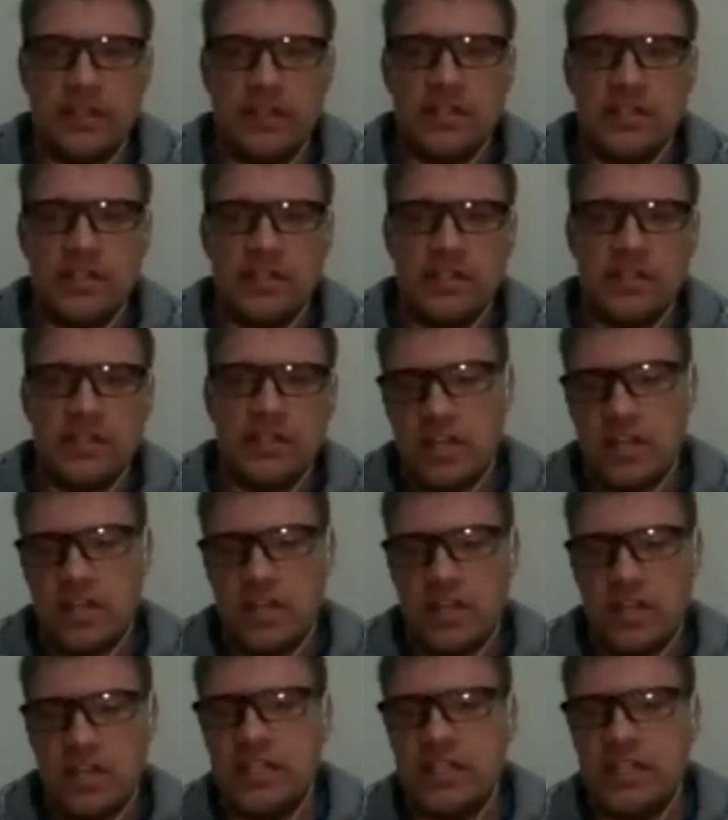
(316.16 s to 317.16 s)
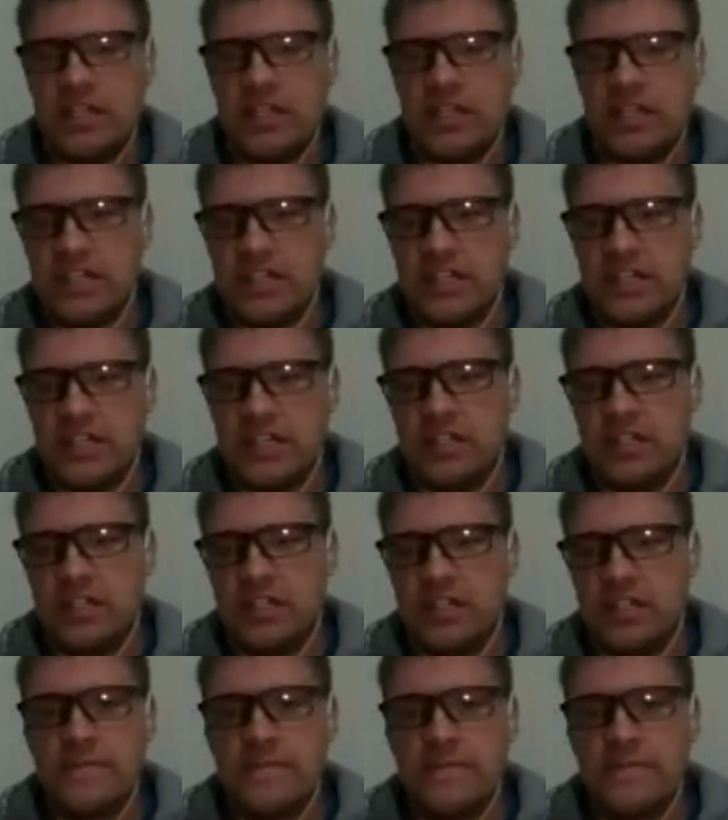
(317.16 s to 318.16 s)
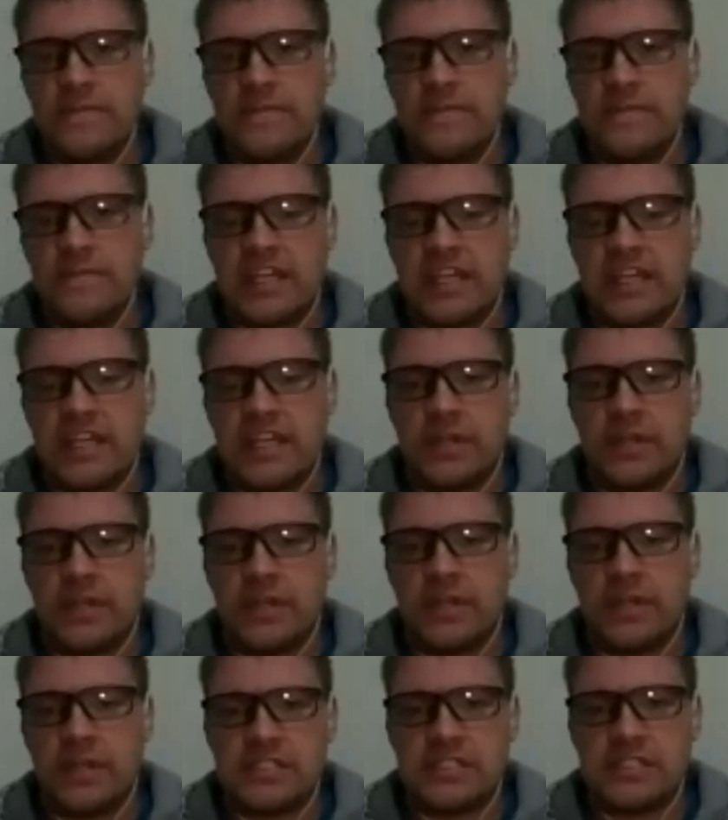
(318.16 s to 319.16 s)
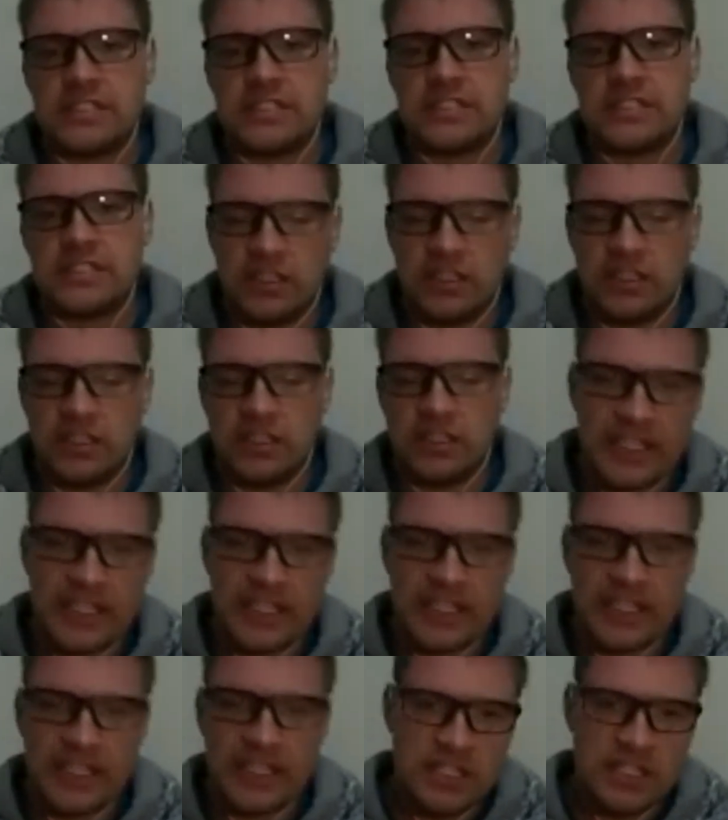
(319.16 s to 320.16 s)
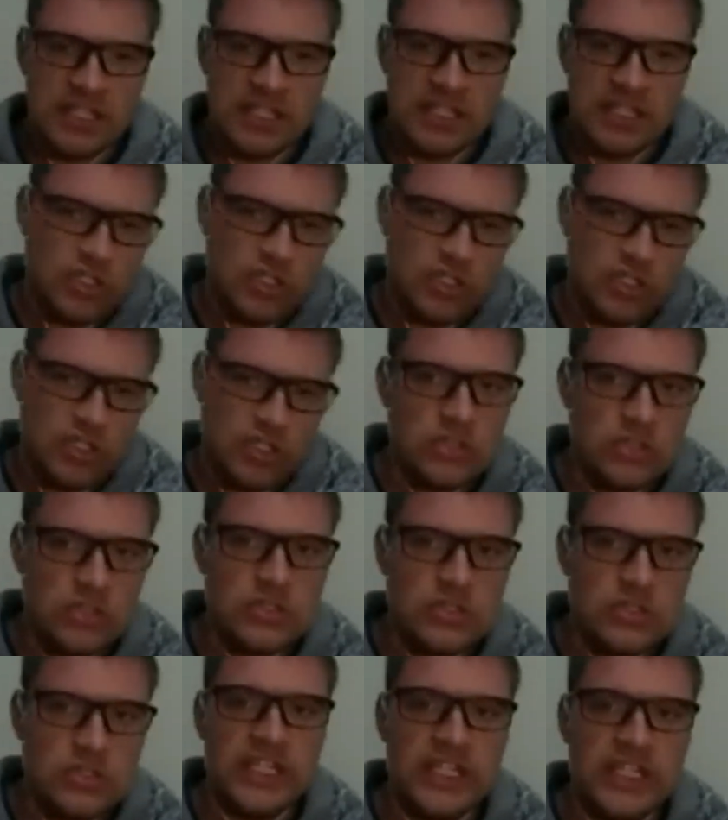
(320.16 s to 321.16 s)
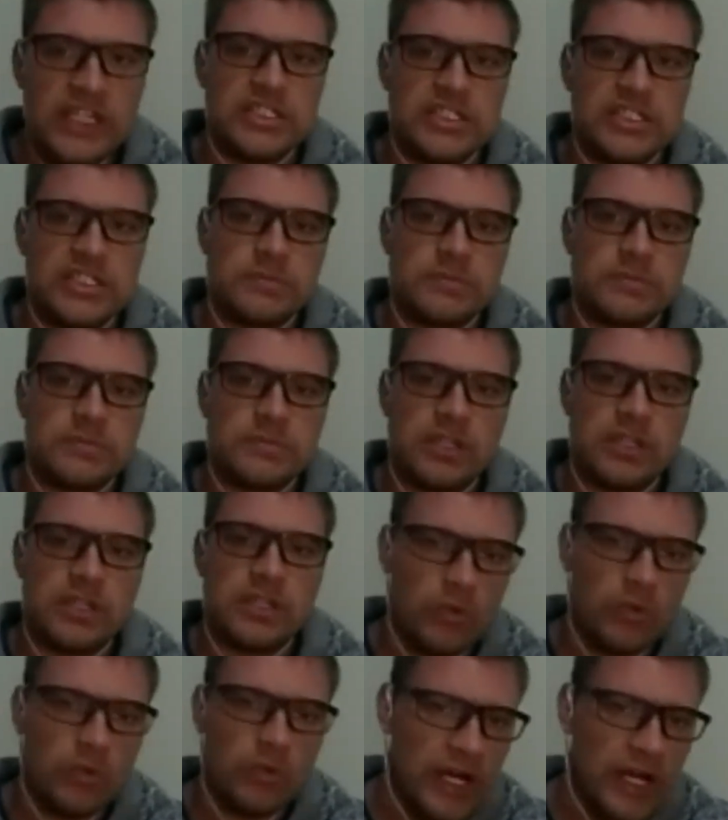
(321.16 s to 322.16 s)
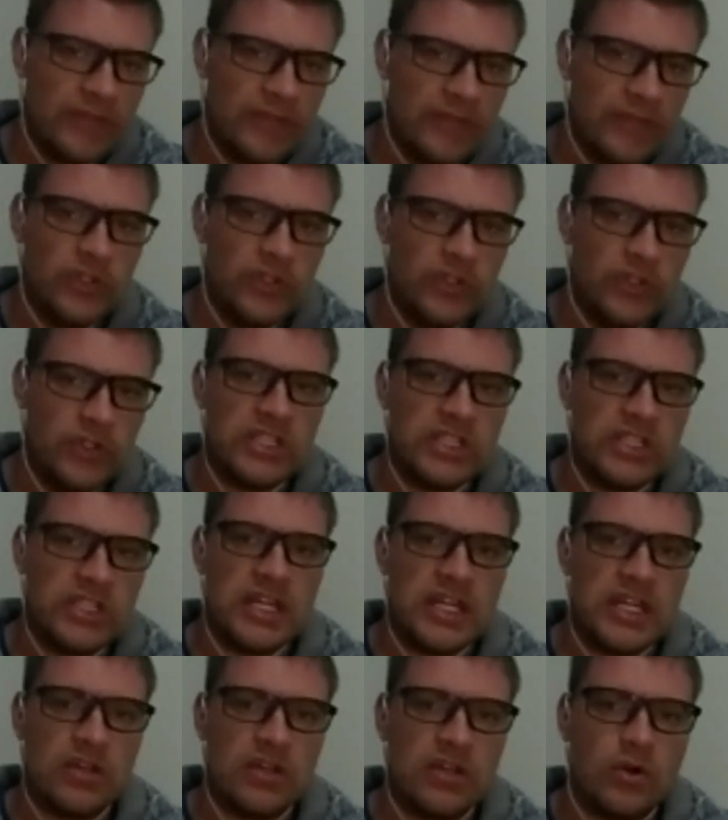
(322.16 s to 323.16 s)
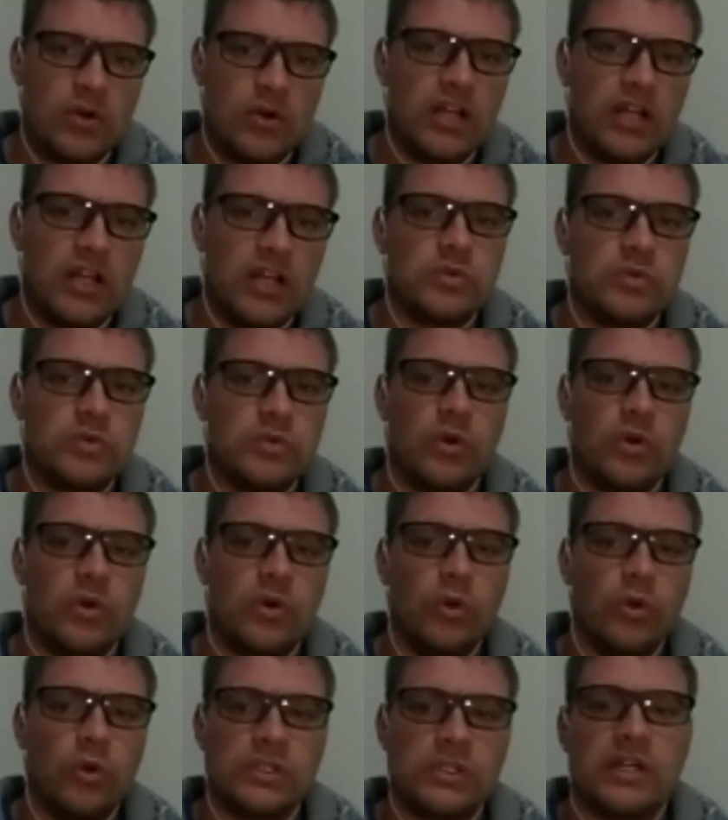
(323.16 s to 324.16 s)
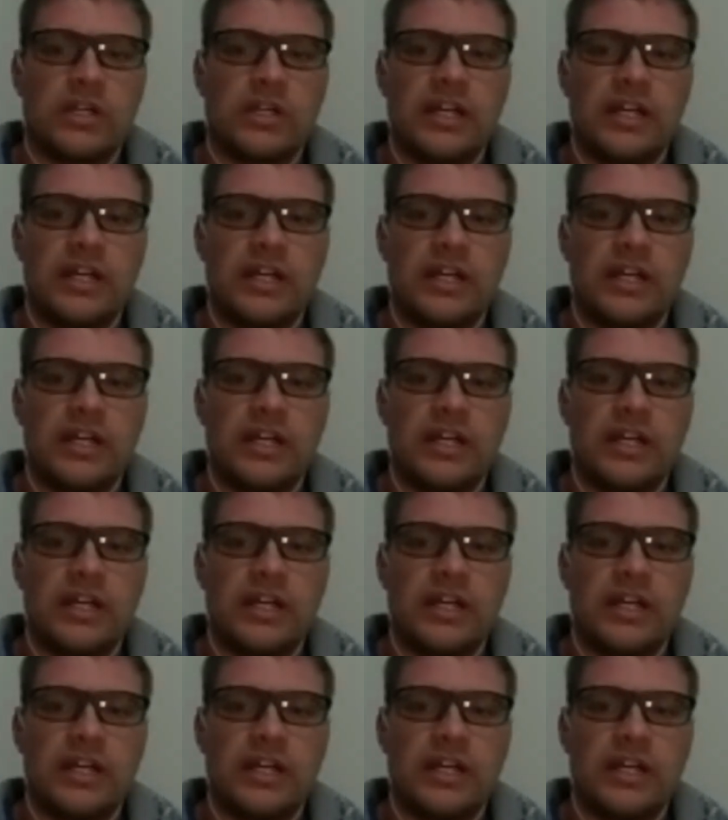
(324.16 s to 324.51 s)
So now here, J- Jacob get, tells his other sons, go to Egypt Go buy food there, or else we all will die.